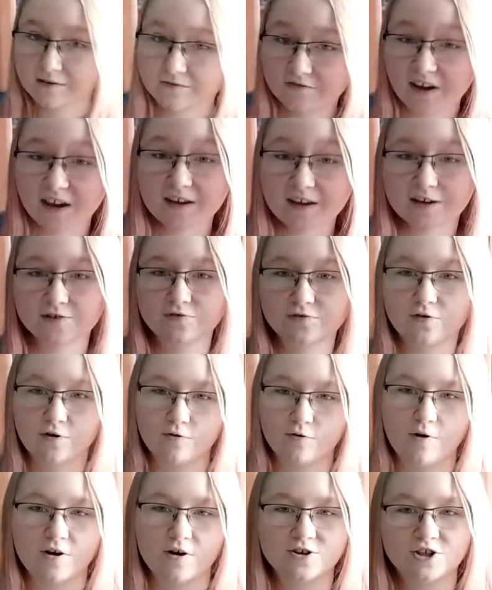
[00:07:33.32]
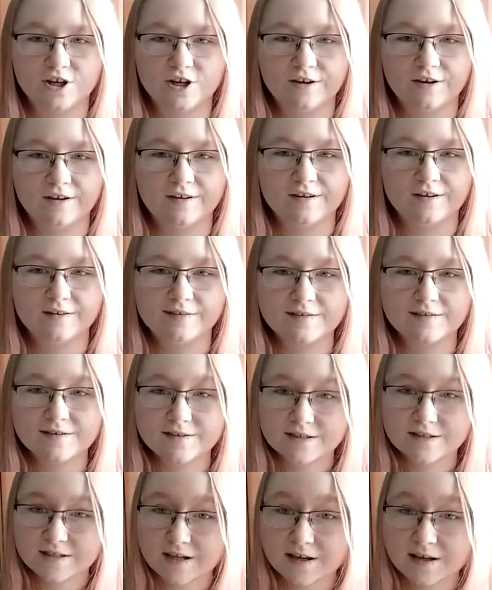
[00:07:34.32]
Thank you for watching.
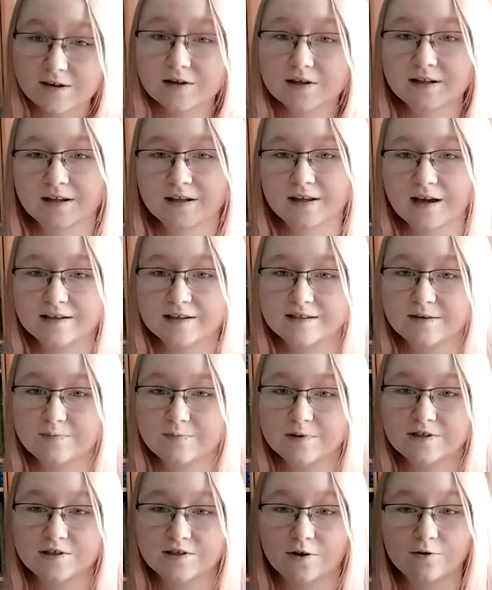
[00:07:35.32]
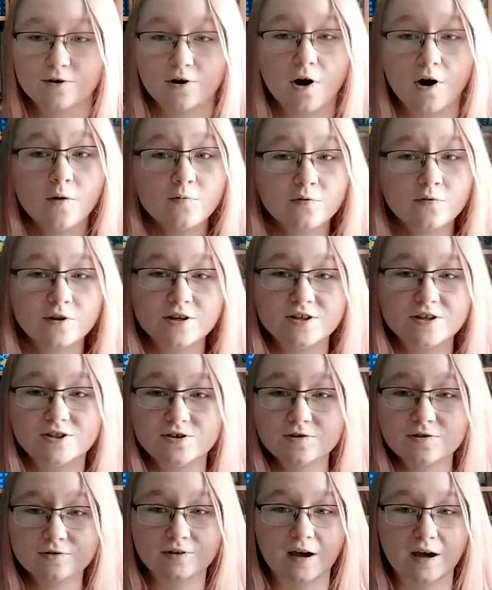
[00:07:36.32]
See you in the next episode, hopefully
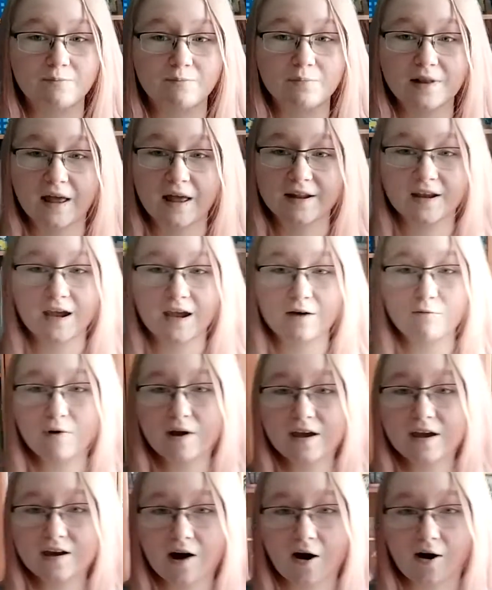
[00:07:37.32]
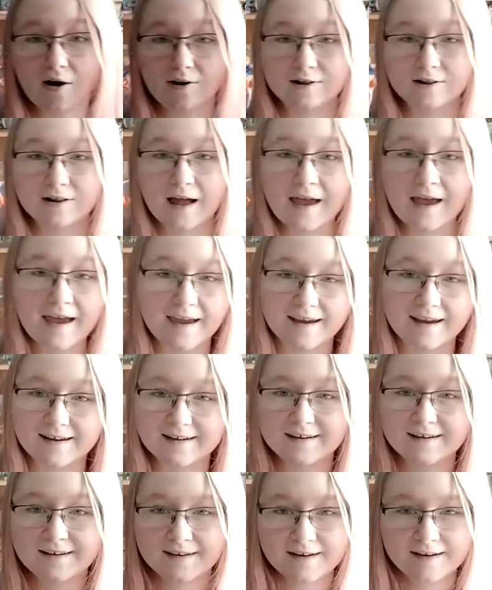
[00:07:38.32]
soon. I'm planning a wig haul. Hey,
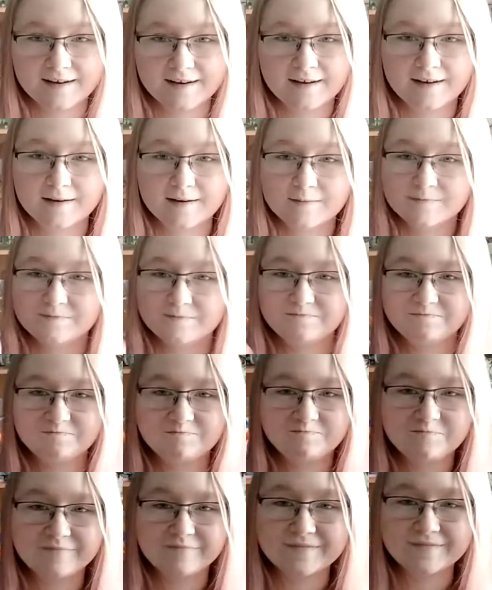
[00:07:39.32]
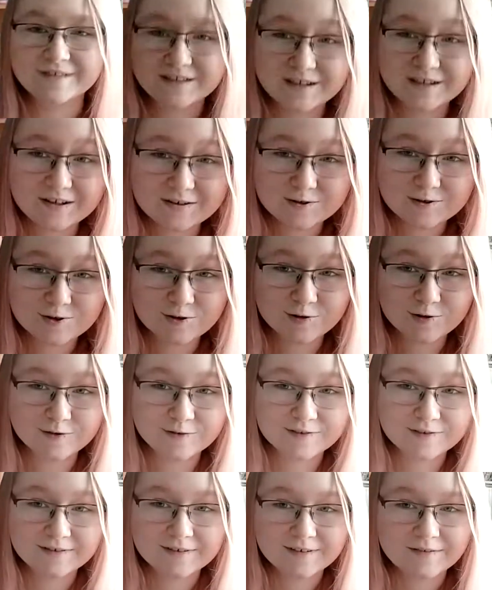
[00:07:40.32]
see you
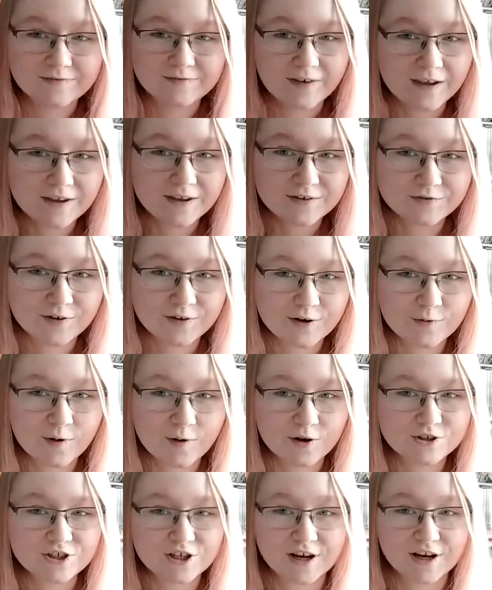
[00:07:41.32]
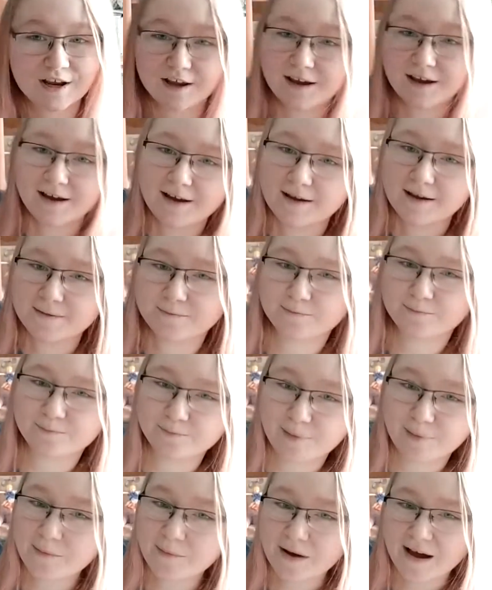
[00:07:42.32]
soon. Thank you for watching.
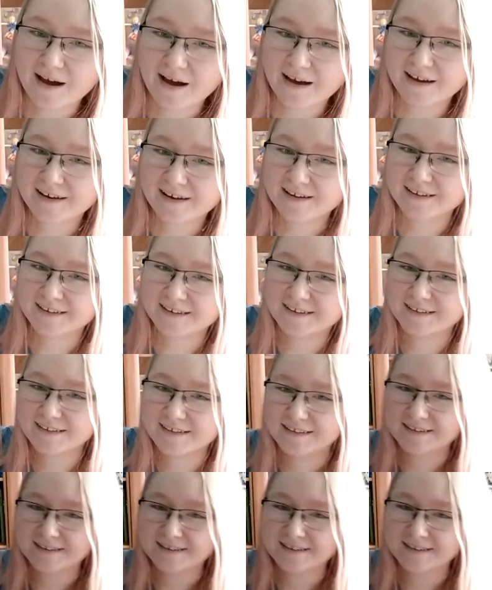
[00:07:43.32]
Bye bye.